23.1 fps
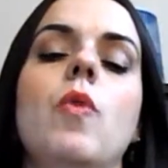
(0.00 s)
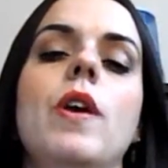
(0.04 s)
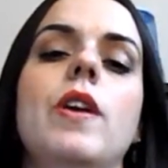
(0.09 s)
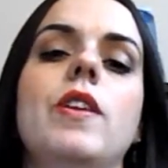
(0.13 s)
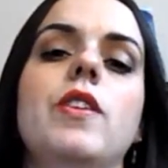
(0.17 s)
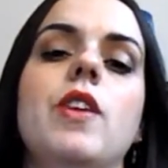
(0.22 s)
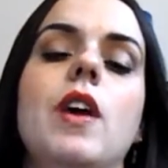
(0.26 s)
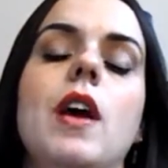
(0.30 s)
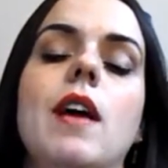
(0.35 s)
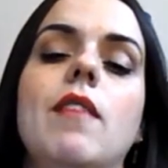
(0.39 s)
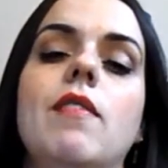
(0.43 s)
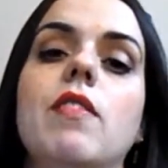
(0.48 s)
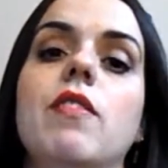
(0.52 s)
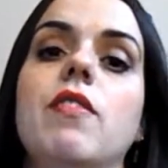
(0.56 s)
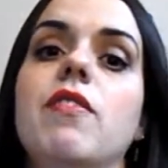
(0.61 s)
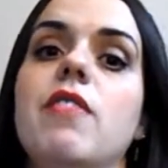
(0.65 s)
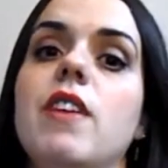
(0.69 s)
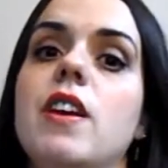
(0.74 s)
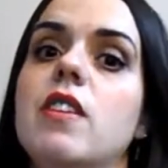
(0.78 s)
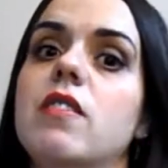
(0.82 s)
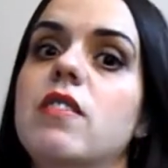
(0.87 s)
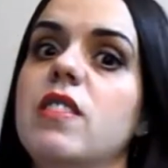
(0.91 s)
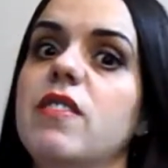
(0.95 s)
when you have a
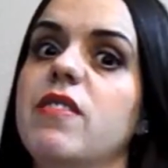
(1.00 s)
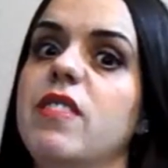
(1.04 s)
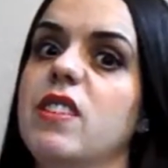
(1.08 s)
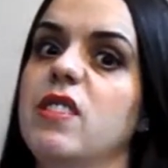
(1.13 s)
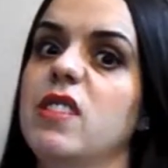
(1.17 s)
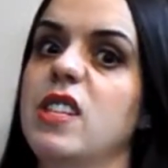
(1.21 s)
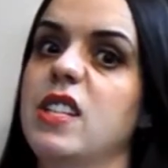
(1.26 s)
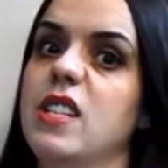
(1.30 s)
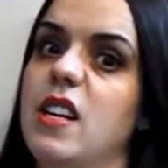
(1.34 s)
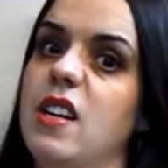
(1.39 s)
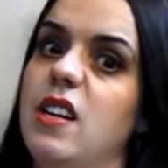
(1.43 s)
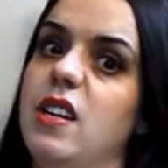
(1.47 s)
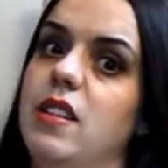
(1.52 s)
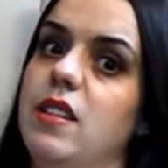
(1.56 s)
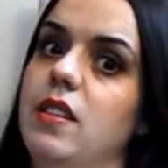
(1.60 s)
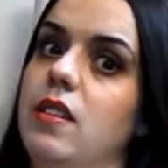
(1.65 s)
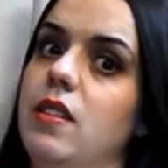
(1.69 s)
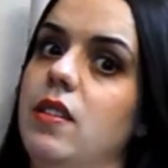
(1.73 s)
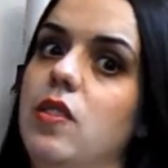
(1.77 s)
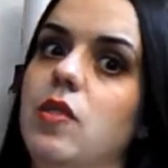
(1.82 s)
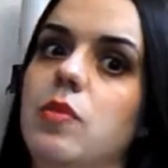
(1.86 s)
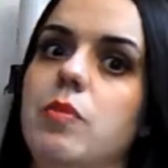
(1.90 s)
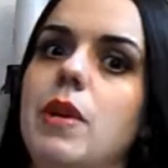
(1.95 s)
very tiny
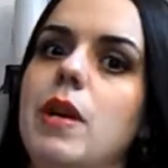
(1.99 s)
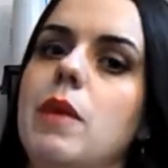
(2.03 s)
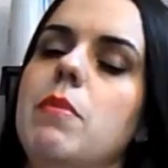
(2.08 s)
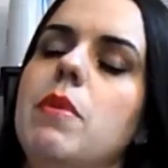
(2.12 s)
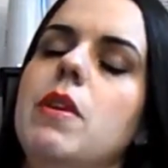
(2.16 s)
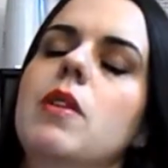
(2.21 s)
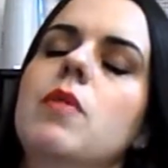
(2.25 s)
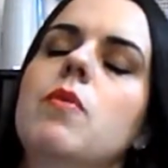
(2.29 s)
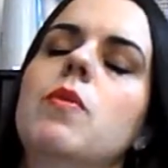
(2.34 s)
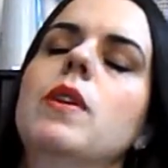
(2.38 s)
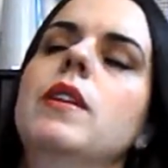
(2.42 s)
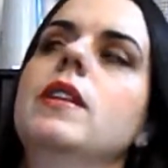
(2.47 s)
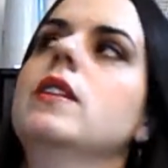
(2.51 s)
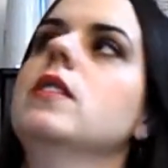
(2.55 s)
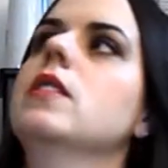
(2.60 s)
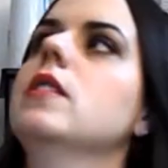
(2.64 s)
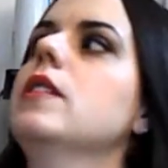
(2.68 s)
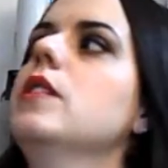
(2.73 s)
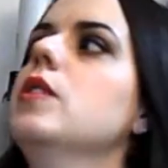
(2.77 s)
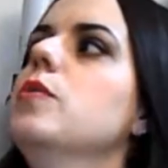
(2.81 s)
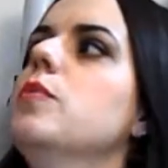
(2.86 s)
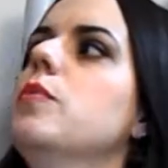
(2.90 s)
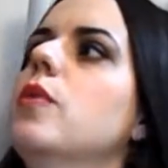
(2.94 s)
little baby. When
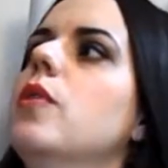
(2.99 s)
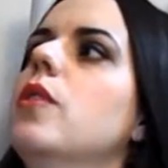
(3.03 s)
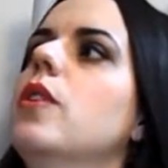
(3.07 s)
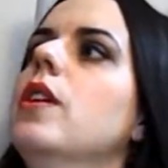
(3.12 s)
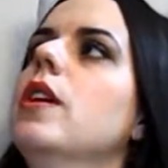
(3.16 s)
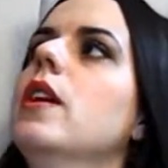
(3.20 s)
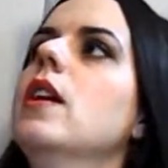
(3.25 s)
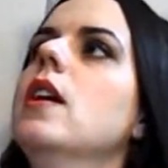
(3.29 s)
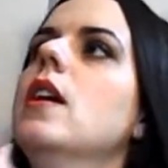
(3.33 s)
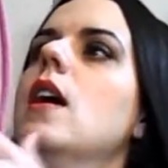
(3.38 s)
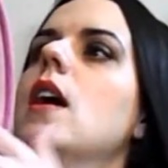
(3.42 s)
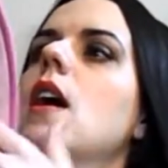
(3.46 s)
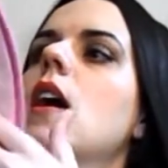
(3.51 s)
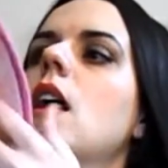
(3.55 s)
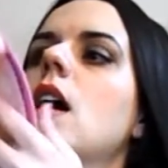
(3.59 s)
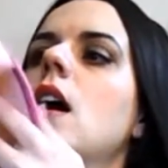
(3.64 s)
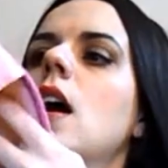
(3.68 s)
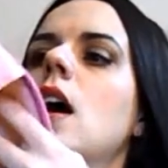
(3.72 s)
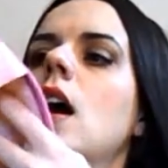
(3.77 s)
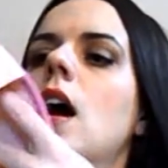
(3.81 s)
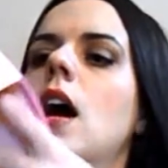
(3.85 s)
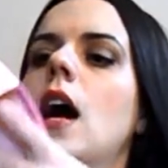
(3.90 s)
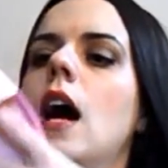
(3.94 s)
they're newborn,
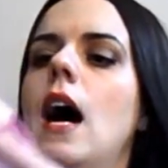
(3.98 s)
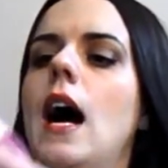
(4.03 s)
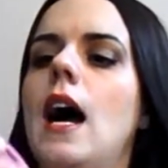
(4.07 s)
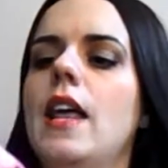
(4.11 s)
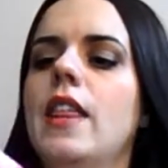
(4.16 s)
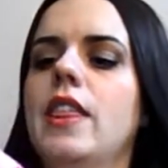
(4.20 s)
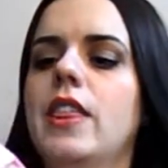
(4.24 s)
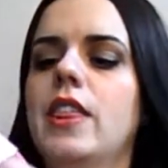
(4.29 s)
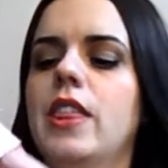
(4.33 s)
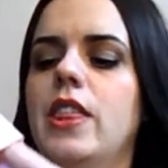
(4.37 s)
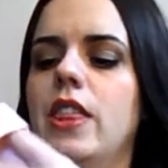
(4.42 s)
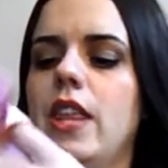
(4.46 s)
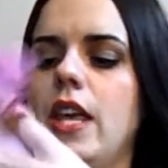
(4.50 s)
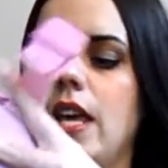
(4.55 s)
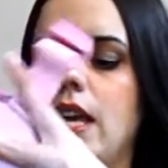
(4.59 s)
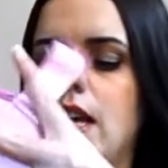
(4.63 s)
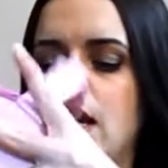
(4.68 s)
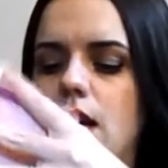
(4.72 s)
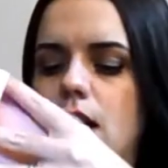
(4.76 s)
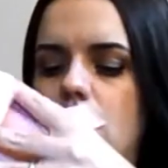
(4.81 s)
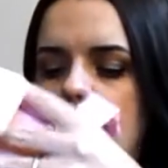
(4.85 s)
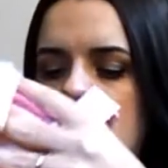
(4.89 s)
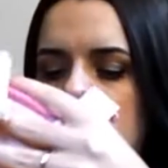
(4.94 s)
I
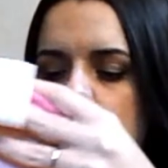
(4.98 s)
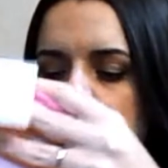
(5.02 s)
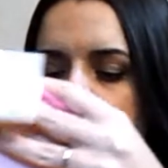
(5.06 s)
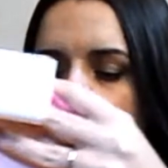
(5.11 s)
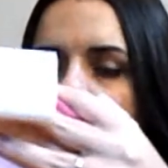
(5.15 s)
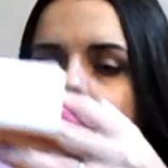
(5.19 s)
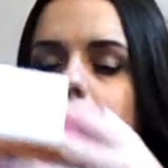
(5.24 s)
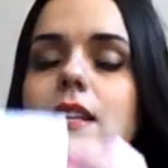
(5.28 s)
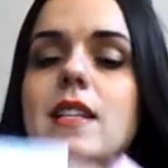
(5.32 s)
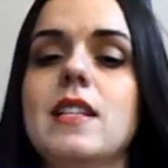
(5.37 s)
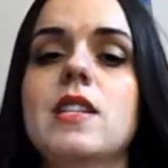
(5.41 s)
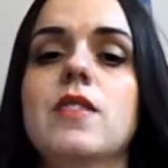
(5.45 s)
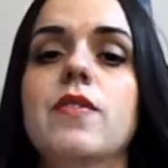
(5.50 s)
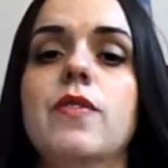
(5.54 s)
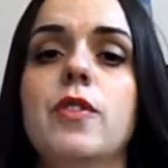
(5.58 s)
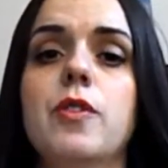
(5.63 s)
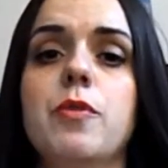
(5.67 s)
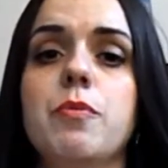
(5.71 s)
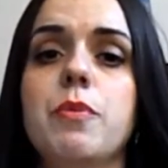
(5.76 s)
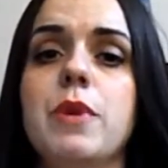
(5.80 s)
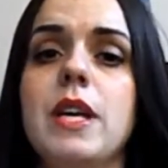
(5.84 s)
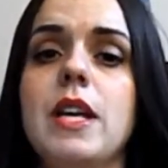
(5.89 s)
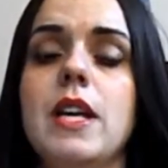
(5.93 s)
think, at least
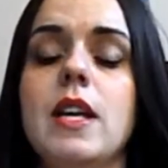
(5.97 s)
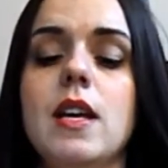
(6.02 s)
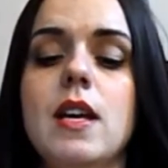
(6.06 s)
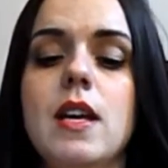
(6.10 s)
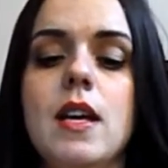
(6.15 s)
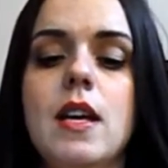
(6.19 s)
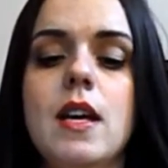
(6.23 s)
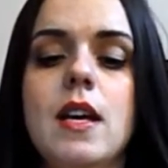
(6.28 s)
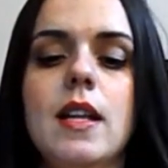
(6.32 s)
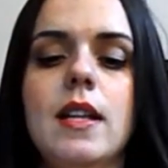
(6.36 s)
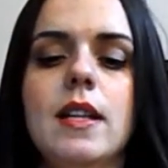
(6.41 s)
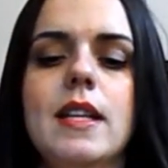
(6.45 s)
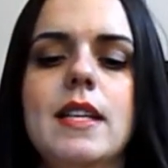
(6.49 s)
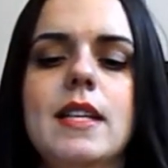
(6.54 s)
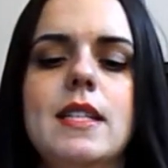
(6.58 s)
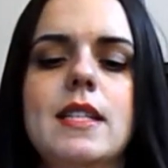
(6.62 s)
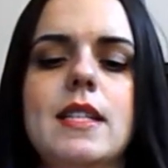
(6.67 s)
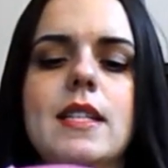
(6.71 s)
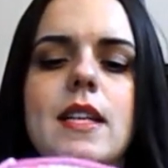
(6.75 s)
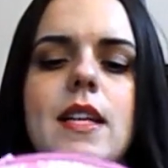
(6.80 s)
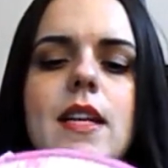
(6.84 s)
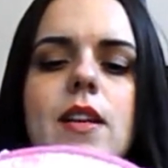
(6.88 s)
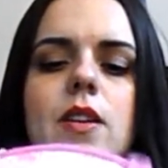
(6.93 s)
for me,
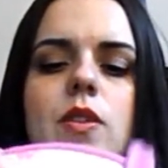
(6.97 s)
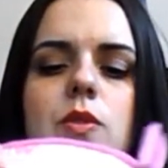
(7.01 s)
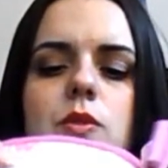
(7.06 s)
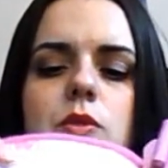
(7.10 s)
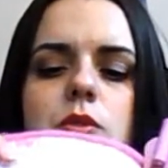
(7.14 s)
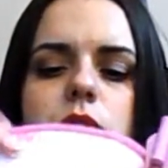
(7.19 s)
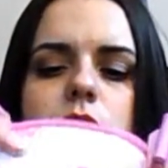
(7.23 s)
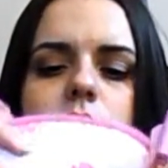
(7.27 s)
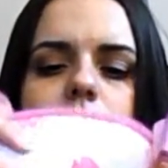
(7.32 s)
this little